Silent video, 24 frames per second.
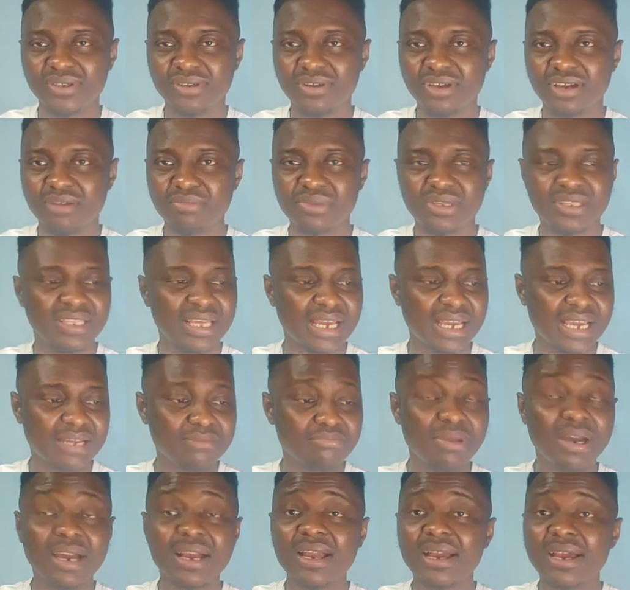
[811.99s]
You know what I mean? I
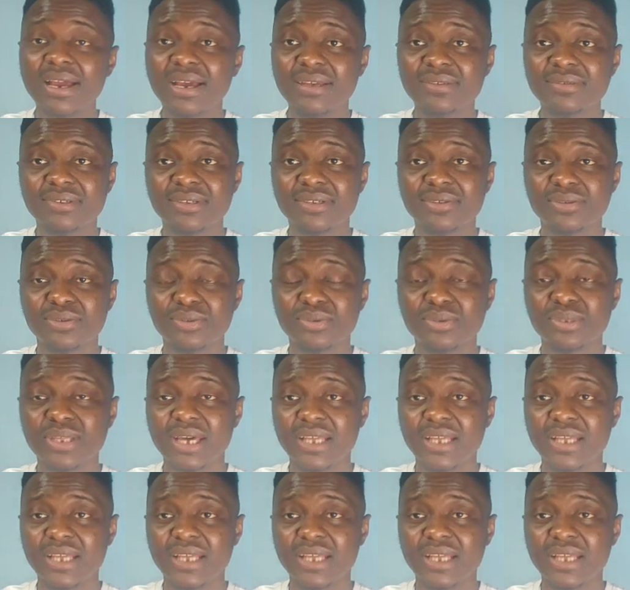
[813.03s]
can't back Arsenal to do